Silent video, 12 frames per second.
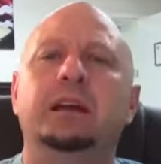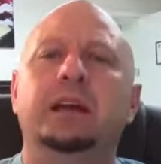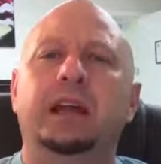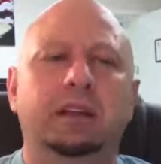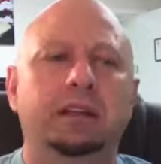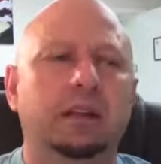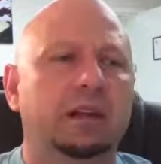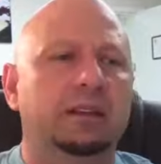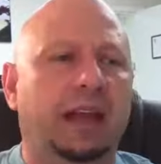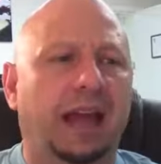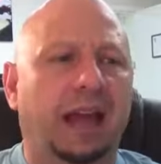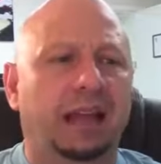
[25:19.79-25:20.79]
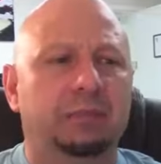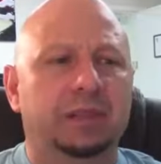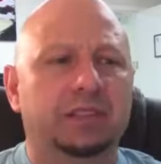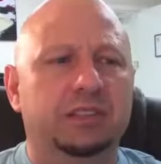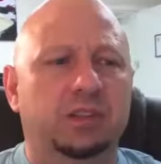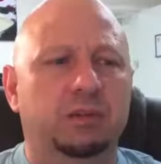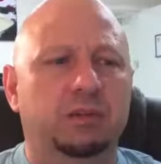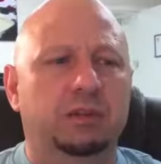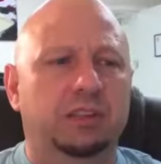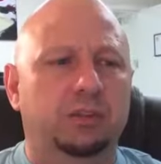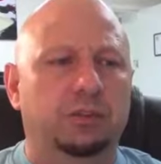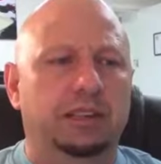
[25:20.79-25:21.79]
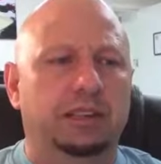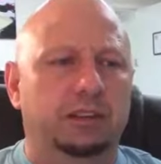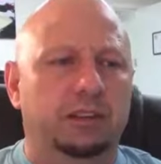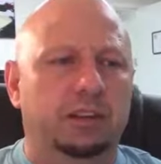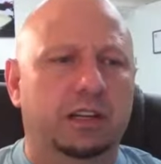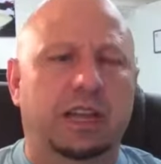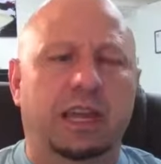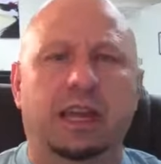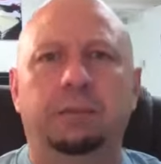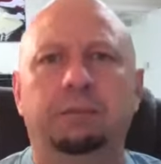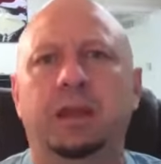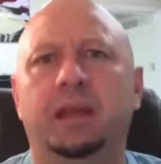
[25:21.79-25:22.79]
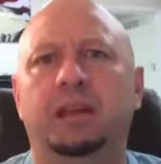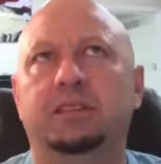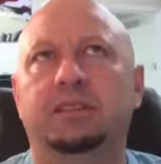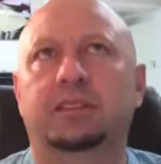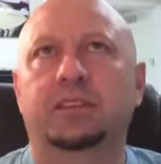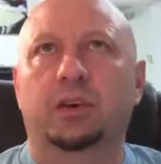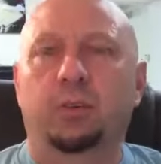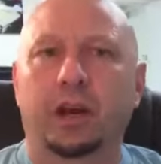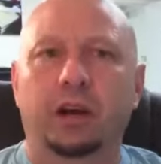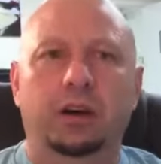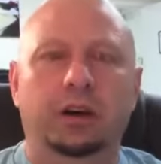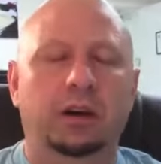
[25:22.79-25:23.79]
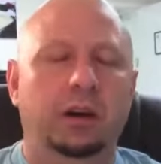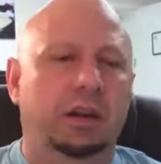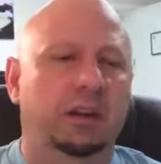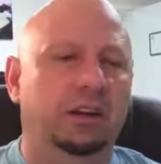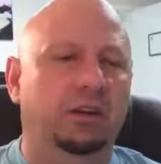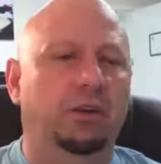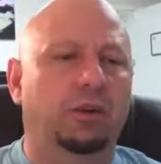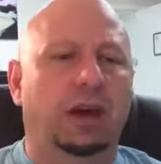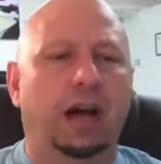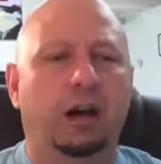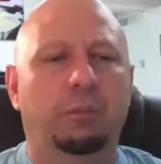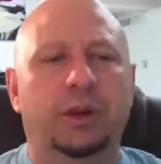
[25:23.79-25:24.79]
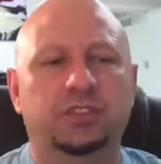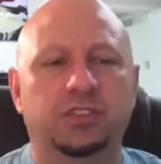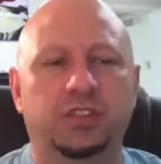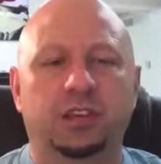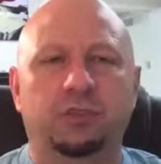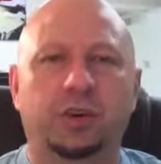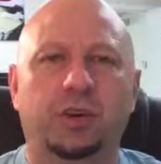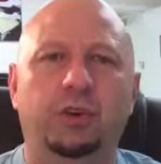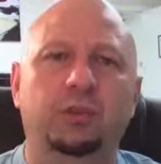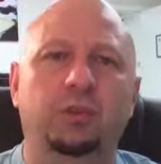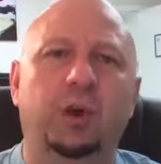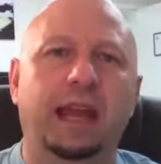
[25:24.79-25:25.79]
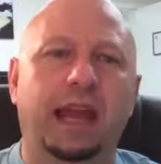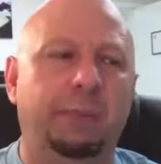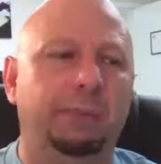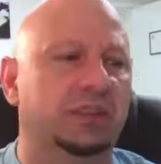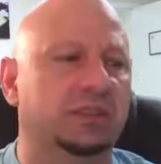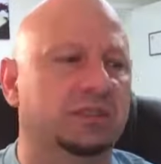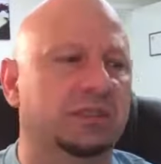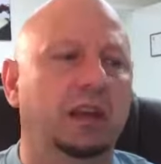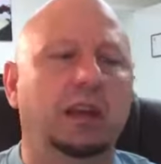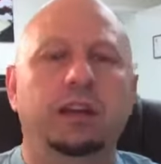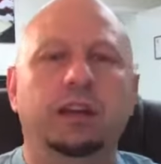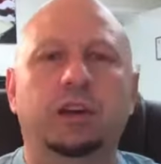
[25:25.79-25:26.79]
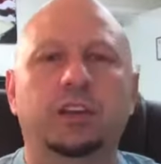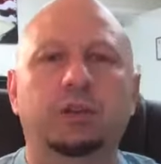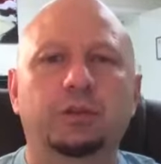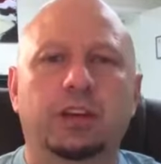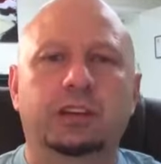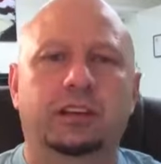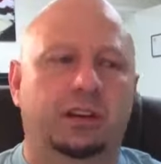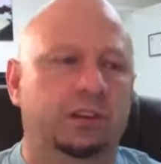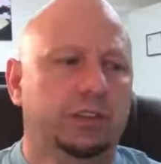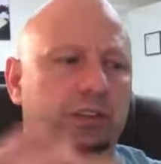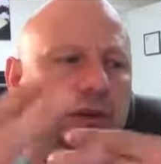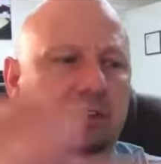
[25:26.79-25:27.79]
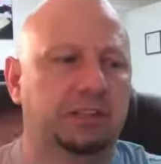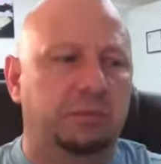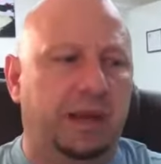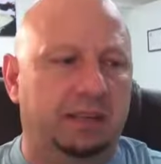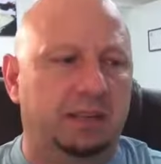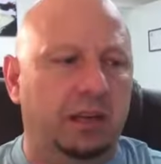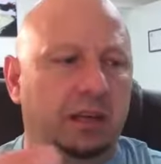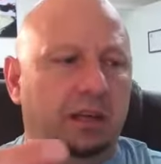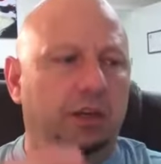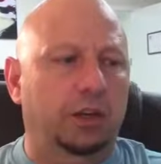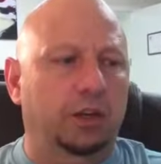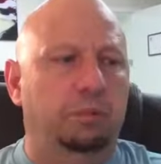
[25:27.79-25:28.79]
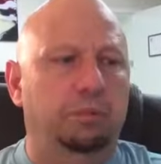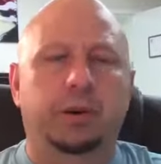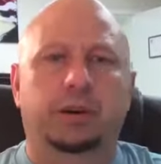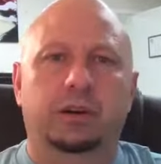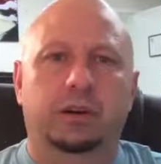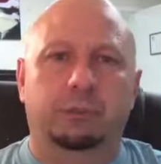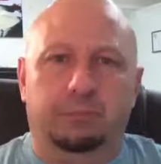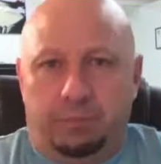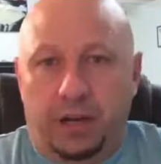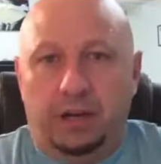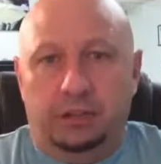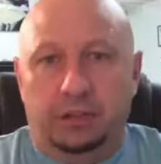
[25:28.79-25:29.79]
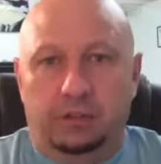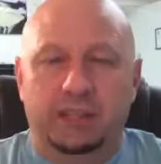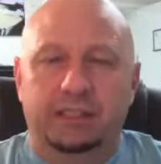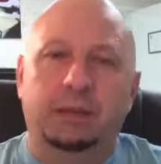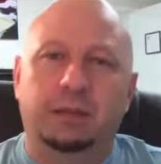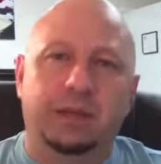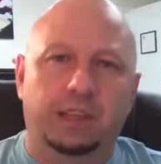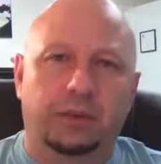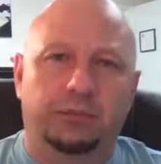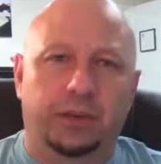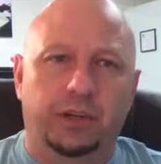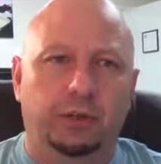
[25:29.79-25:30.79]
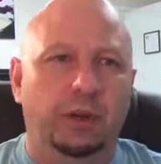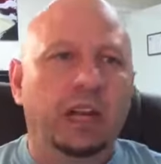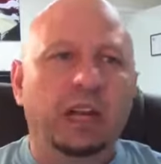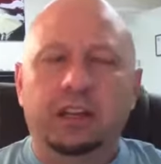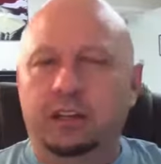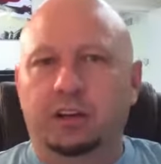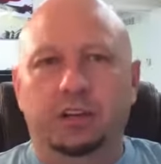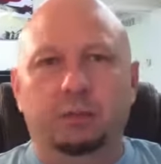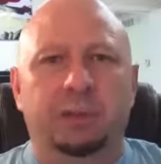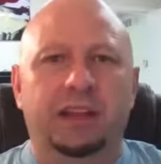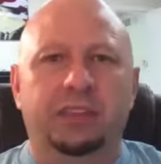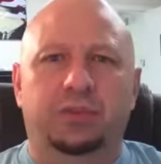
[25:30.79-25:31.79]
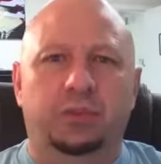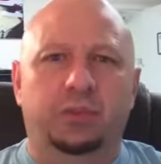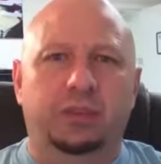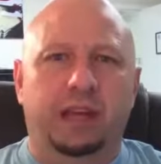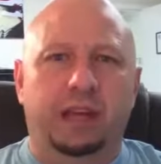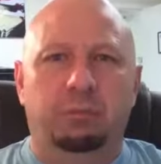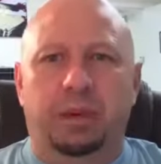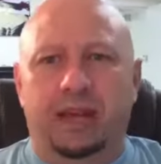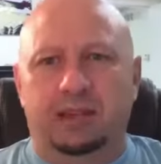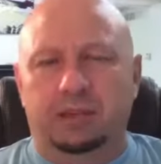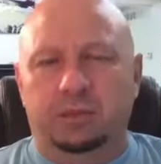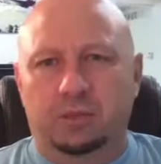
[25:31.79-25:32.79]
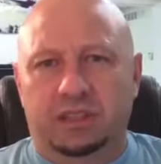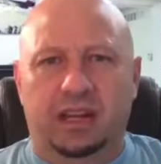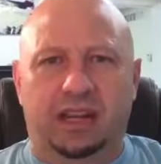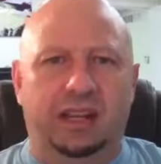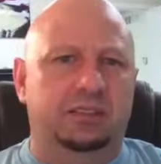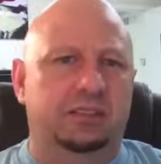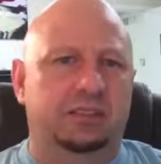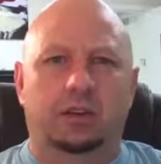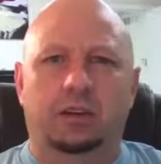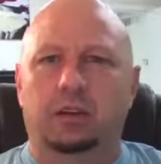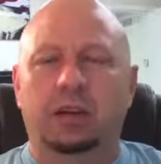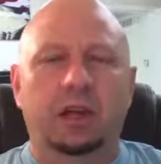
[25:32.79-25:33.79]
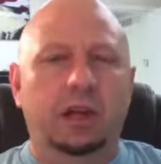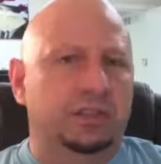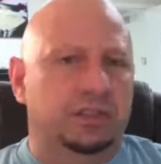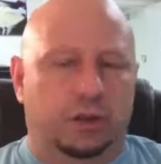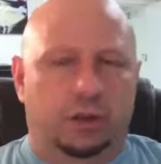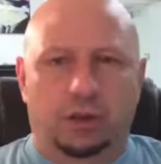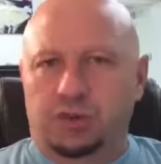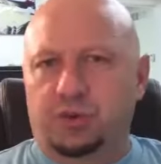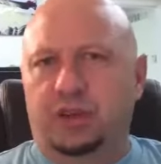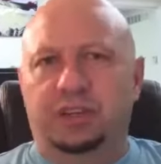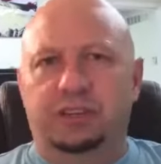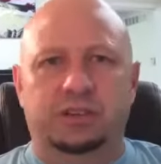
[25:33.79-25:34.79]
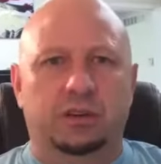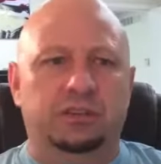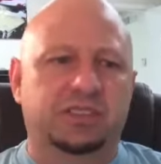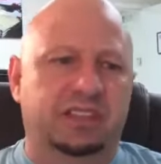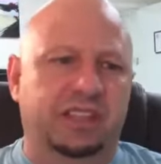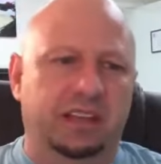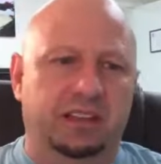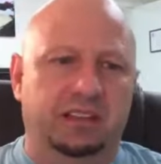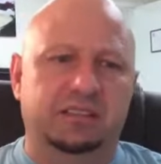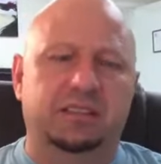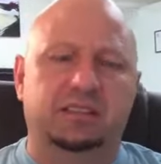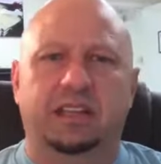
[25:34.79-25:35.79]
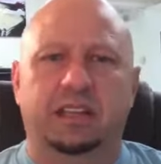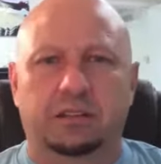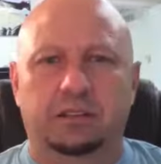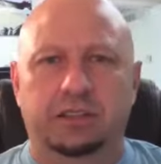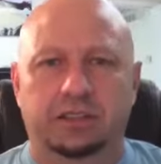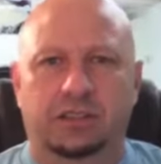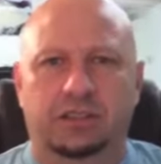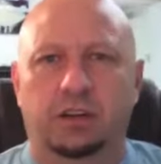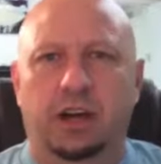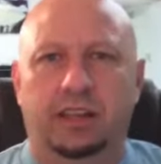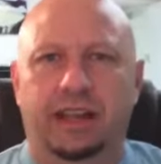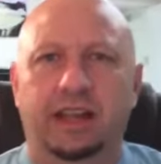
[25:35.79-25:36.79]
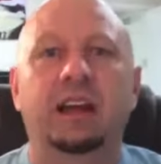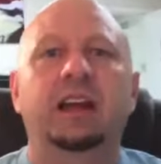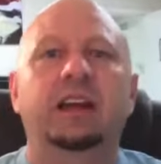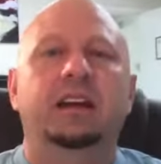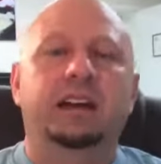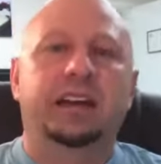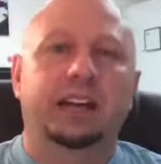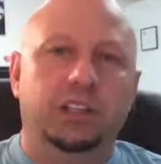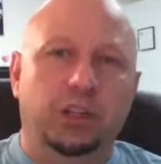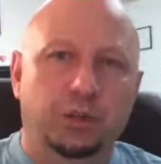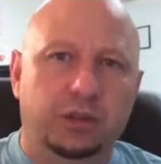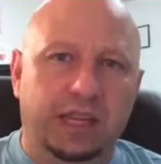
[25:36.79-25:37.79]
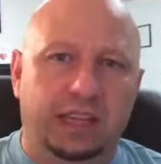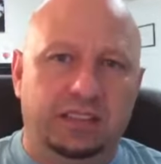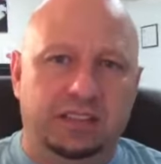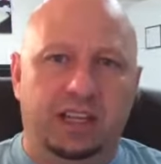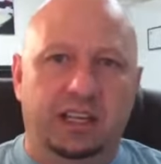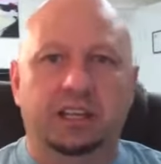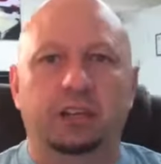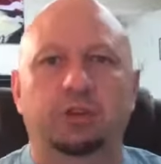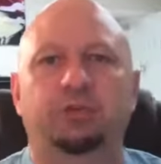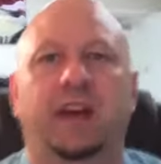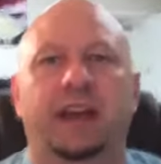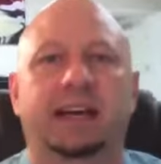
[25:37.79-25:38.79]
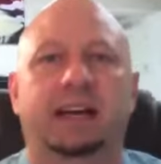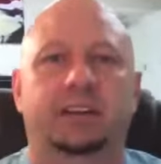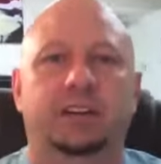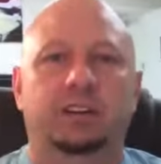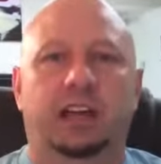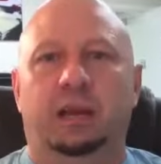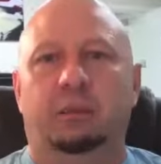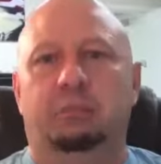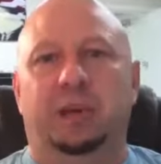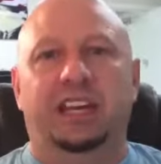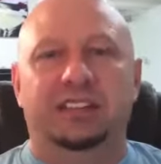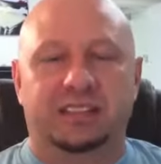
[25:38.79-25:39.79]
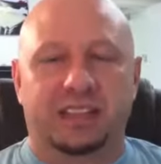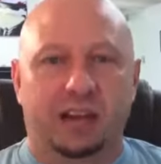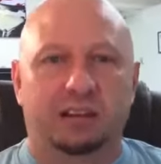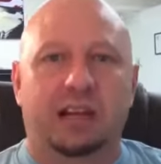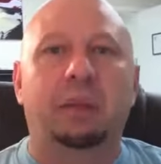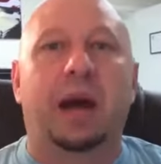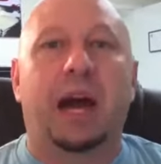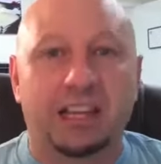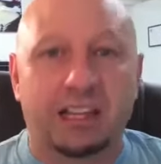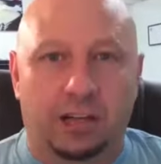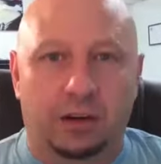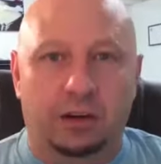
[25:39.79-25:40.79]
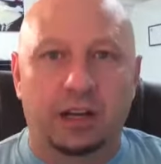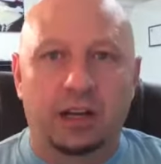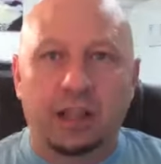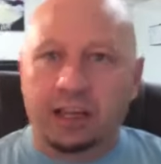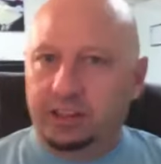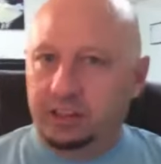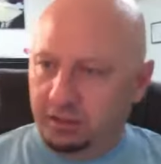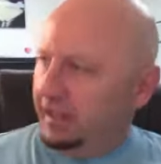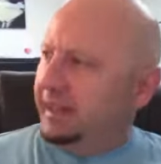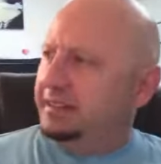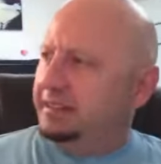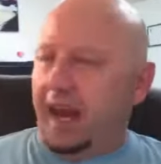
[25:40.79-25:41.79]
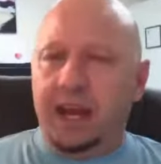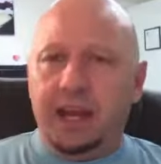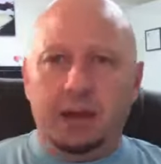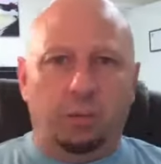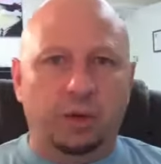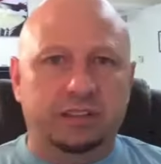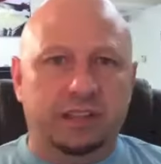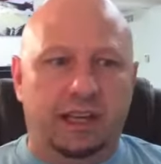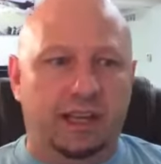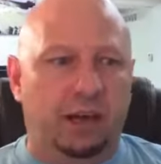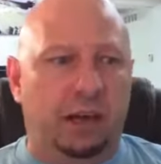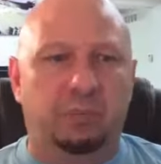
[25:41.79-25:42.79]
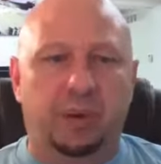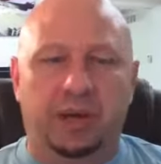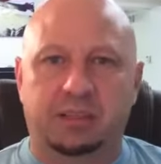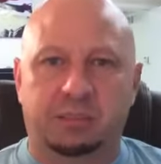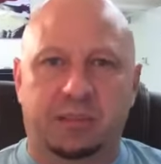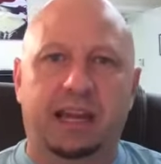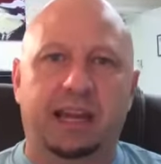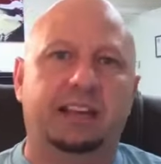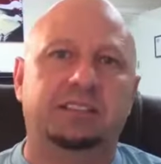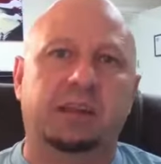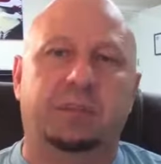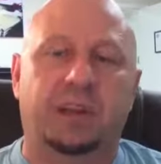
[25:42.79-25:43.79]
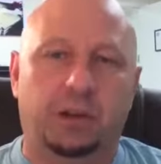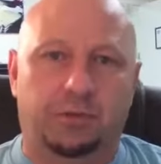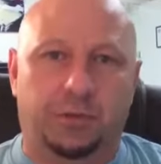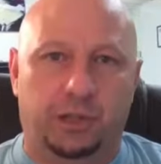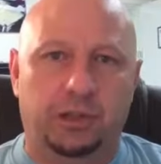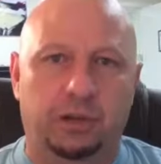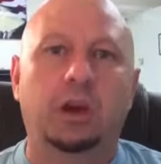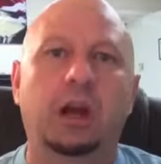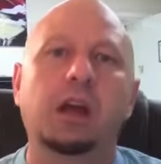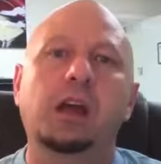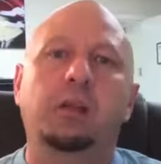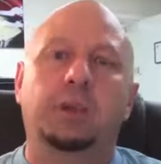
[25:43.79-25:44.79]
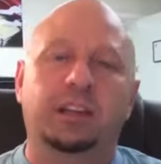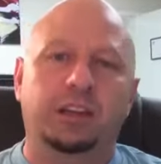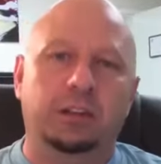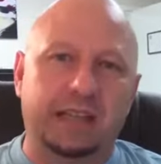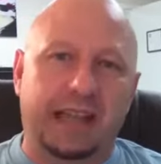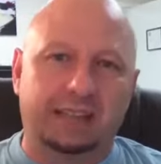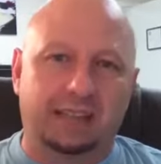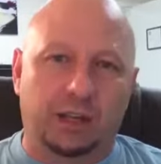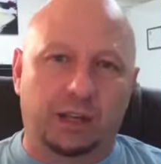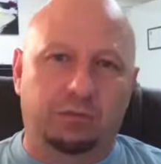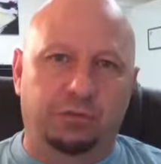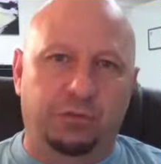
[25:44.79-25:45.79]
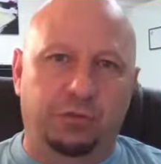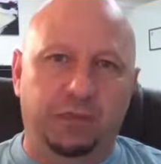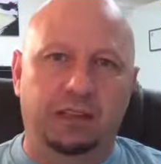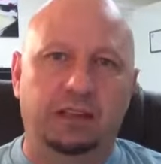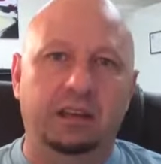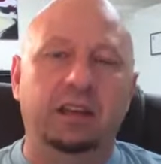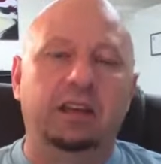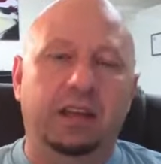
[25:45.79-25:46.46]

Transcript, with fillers: And the elements you, you need to look at to where, you know, how much do you do? And what happens, you know, you look there and you expect your per partner, right? To be there for you. You know, you've been through them battling with cancer or surgeries or sicknesses, illness, you all that, and then you get sick and you find out they're like, peace out, I'm out of here. And you're like, damn, what the hell? I busted my ass, I'm there for you, but you're not there for me.